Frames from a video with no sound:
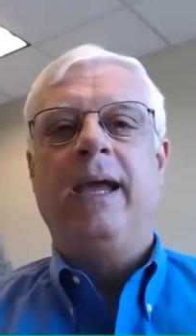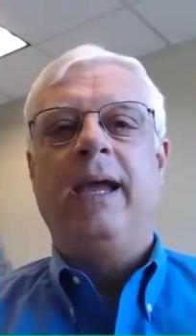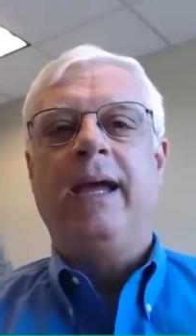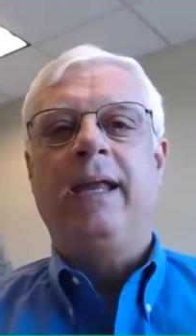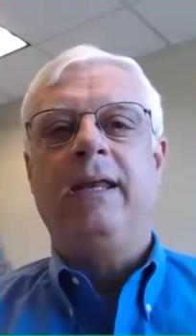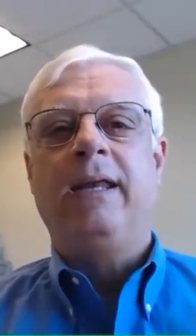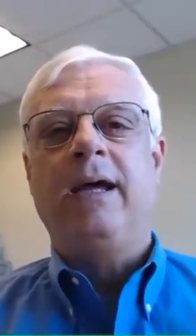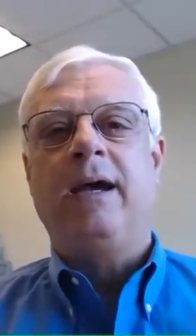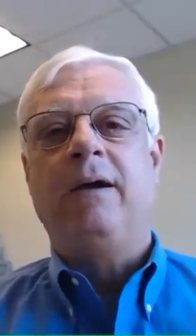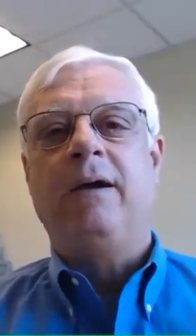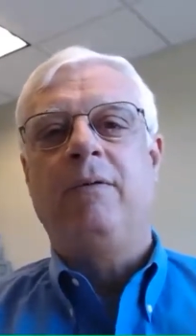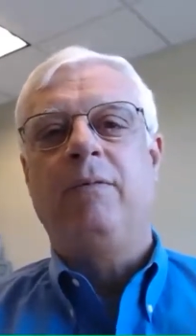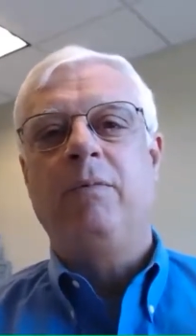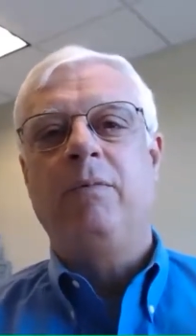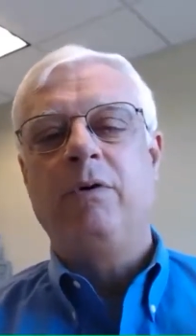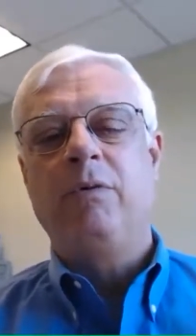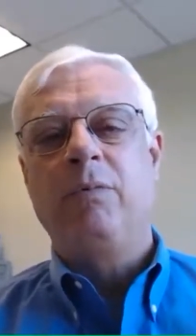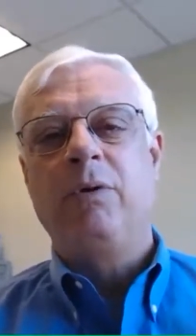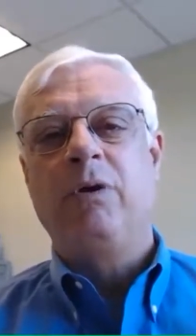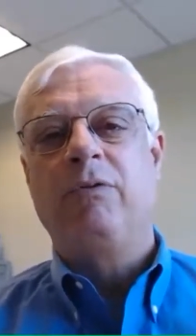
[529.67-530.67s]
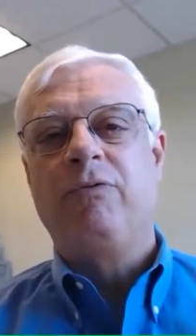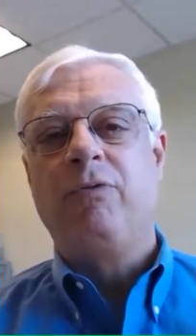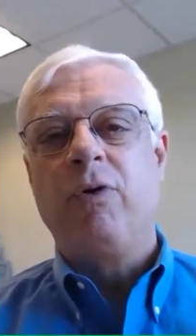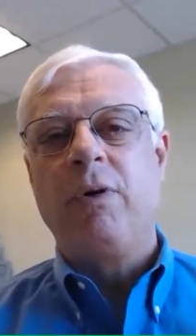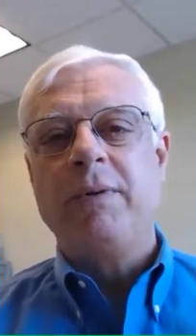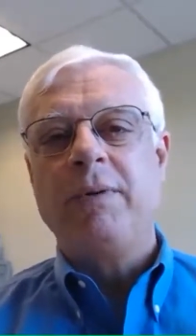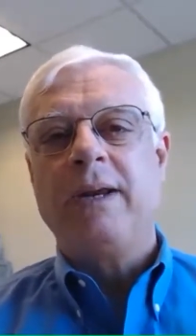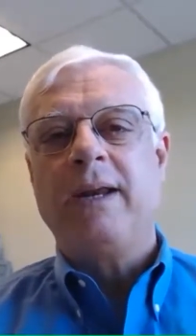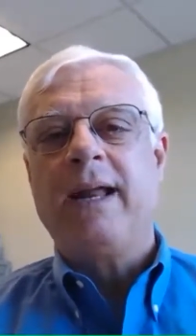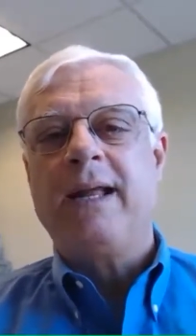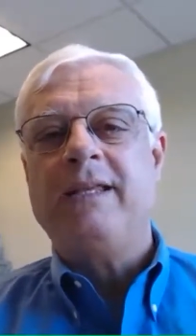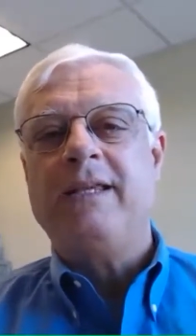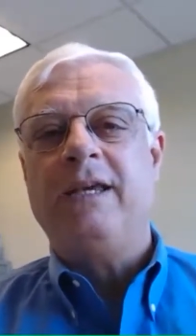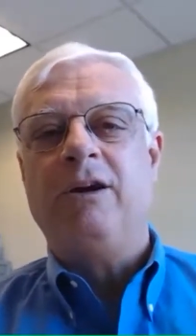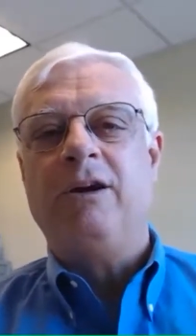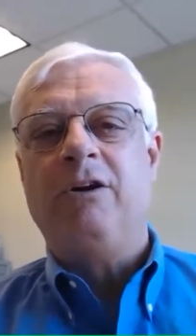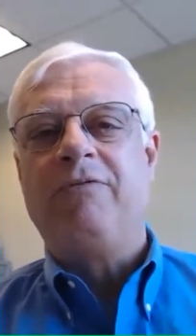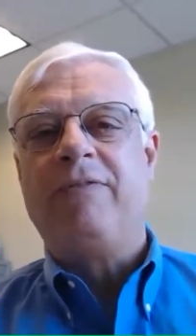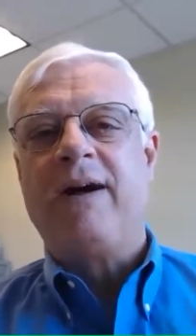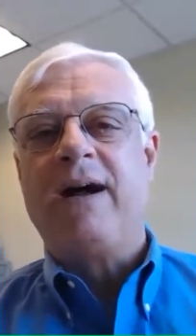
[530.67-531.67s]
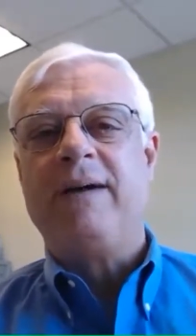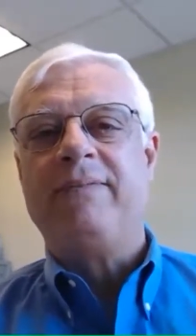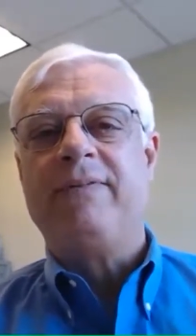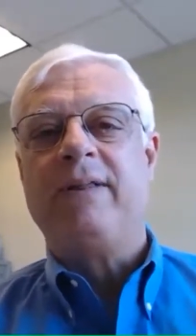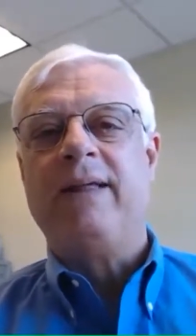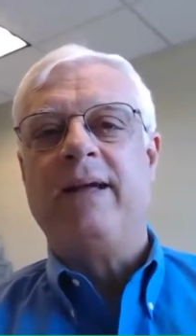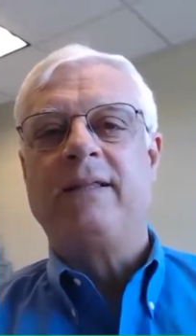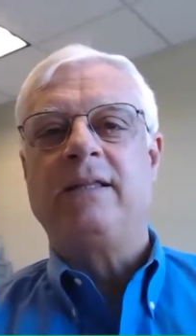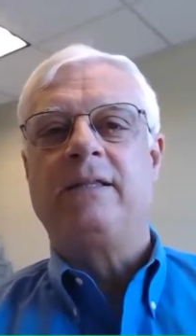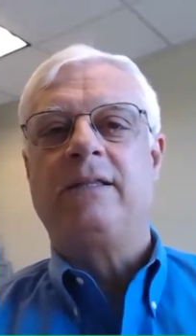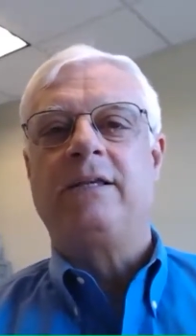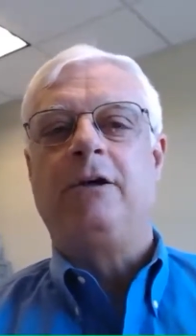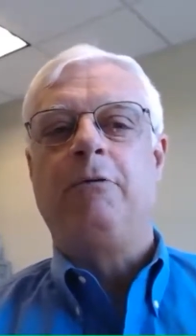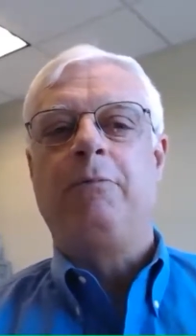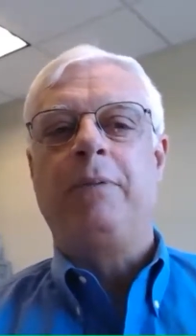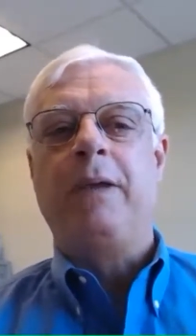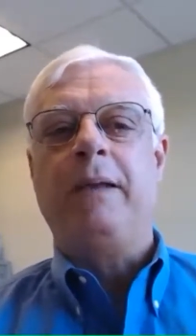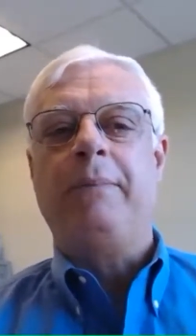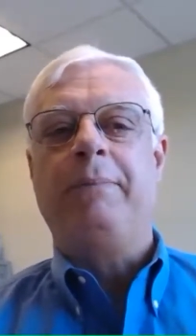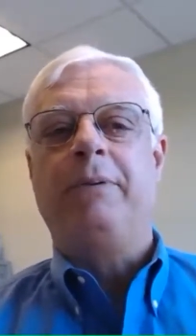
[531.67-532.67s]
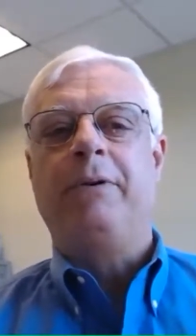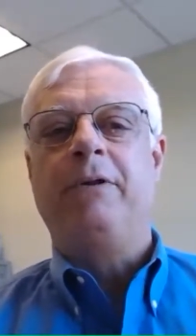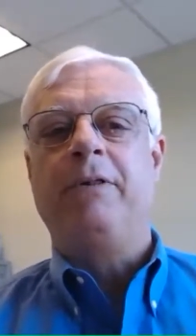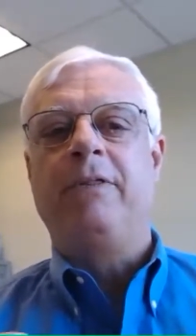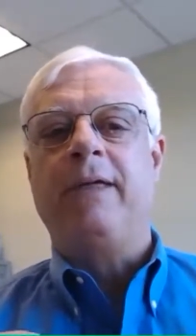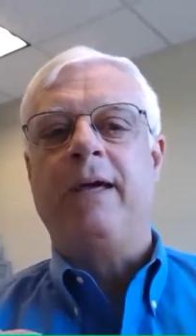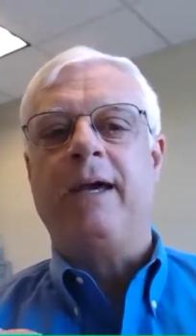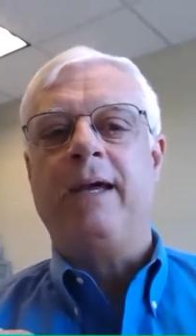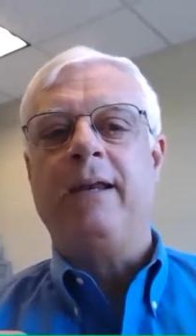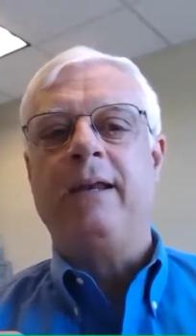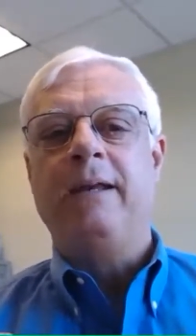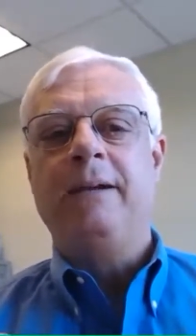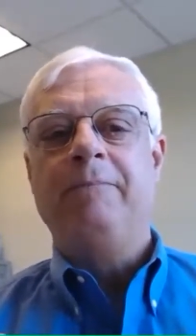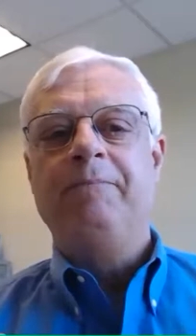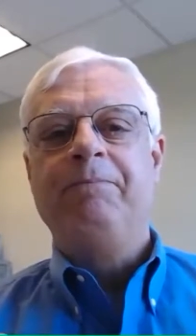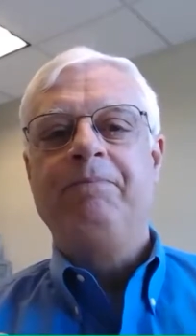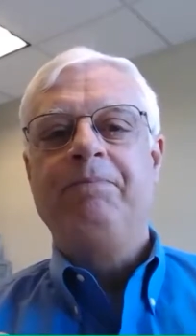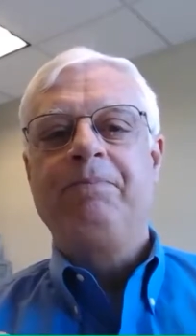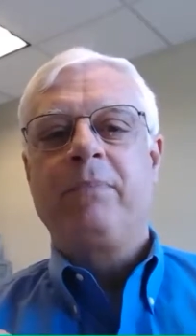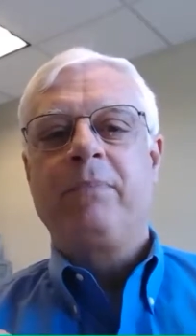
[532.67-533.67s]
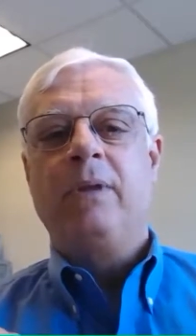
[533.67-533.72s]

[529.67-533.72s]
And we were formed in 1905. I like to tell people that